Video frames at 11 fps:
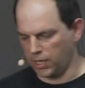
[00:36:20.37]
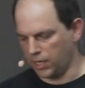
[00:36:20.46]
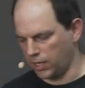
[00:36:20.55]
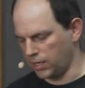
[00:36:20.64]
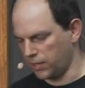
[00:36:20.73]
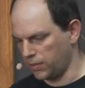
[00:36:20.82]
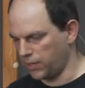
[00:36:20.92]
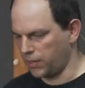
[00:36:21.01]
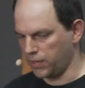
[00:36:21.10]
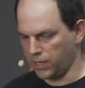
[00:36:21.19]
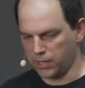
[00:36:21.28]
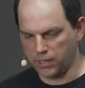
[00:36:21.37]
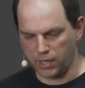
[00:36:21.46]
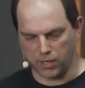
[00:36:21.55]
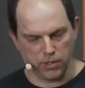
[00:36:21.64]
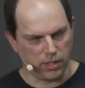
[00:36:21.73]
Uh, there is
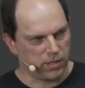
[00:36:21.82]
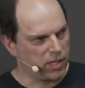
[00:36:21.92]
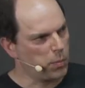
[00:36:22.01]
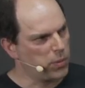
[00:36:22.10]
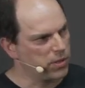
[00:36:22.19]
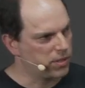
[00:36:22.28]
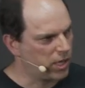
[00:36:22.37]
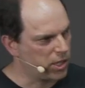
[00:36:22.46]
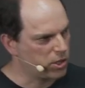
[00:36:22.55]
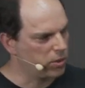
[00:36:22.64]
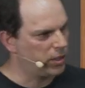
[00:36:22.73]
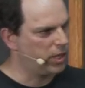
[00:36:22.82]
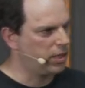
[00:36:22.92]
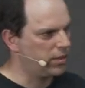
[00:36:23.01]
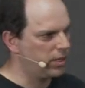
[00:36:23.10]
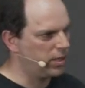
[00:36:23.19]
uh, the examples that I showed
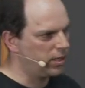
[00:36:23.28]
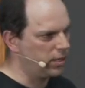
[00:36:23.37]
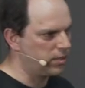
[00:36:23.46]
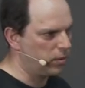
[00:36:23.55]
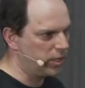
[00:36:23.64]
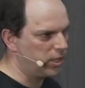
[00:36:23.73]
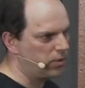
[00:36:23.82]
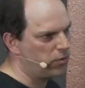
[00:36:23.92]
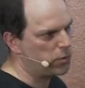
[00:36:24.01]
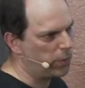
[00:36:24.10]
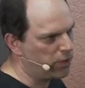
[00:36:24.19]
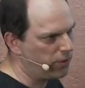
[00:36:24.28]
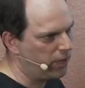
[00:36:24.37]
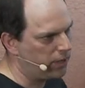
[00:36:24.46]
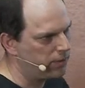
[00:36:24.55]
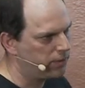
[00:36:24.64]
here is, is, Luigi from
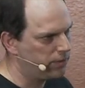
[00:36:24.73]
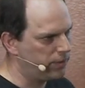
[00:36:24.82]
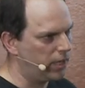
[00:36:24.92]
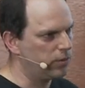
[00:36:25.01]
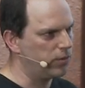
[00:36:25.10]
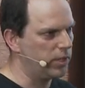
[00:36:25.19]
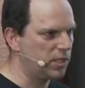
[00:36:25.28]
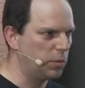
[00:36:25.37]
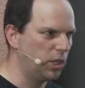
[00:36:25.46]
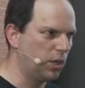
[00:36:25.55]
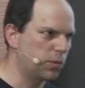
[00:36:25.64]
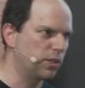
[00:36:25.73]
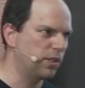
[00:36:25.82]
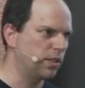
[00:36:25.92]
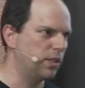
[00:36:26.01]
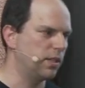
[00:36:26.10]
Spotify. The other reasonable
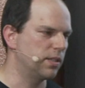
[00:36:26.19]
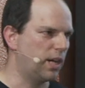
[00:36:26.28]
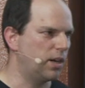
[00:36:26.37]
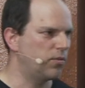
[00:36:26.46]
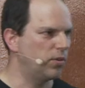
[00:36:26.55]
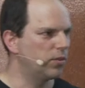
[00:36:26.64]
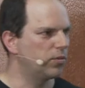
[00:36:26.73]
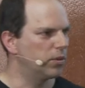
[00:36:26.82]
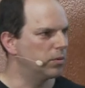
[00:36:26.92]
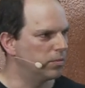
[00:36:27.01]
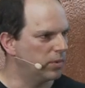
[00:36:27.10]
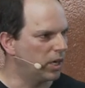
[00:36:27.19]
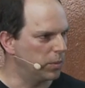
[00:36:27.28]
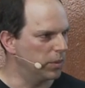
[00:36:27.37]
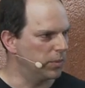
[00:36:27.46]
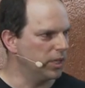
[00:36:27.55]
option is, is Airflow from
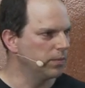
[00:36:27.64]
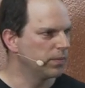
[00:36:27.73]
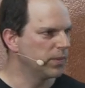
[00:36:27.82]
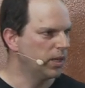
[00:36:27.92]
Airbnb.